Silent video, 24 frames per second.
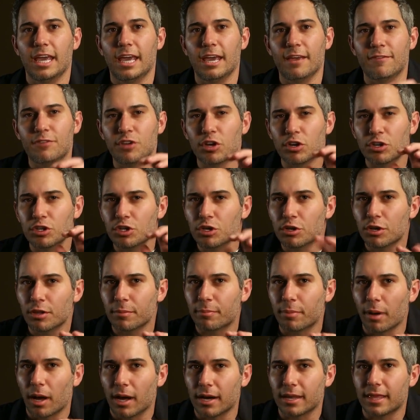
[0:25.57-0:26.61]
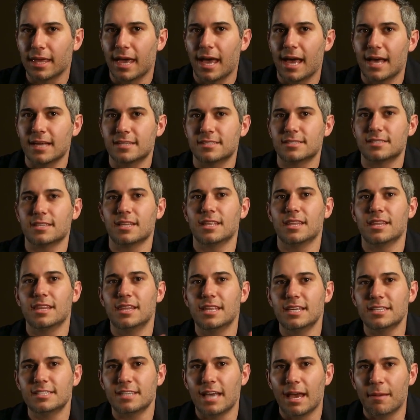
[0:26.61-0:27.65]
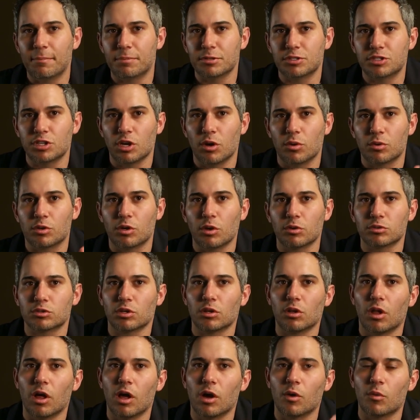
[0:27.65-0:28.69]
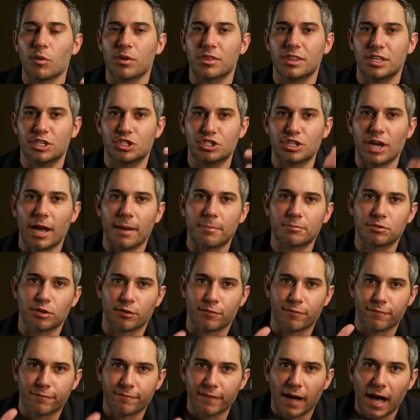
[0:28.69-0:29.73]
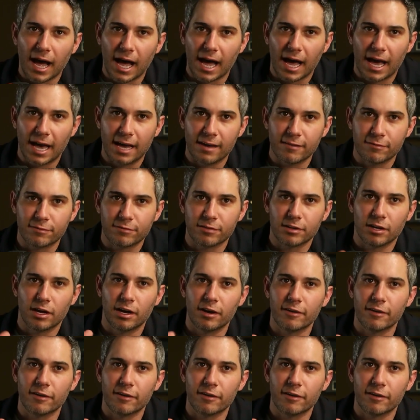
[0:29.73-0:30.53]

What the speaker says: If you're new to the podcast, this episode goes along with the chapter 5